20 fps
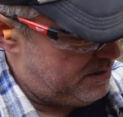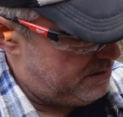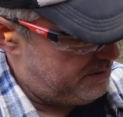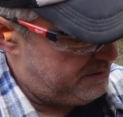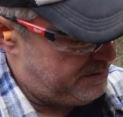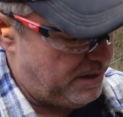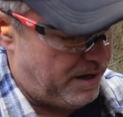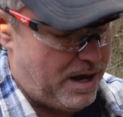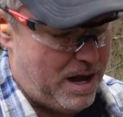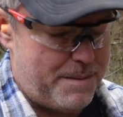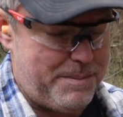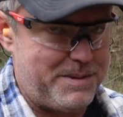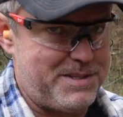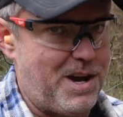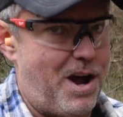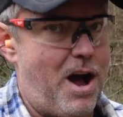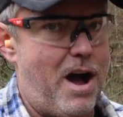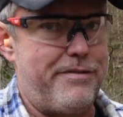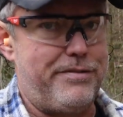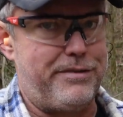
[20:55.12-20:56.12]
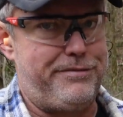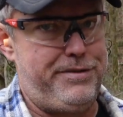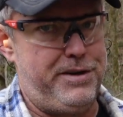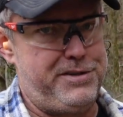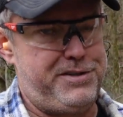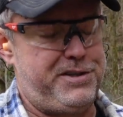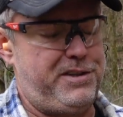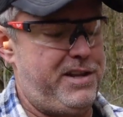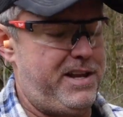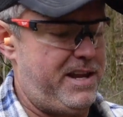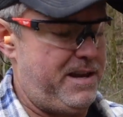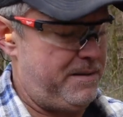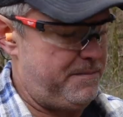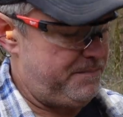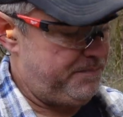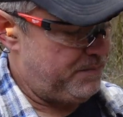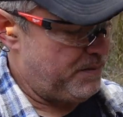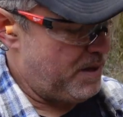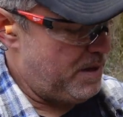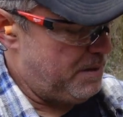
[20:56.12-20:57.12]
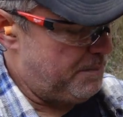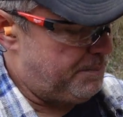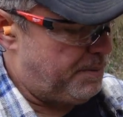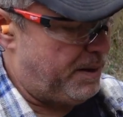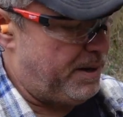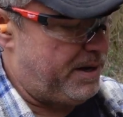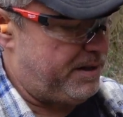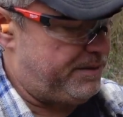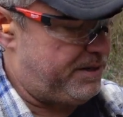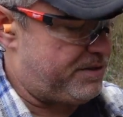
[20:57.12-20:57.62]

the hub is off officially, but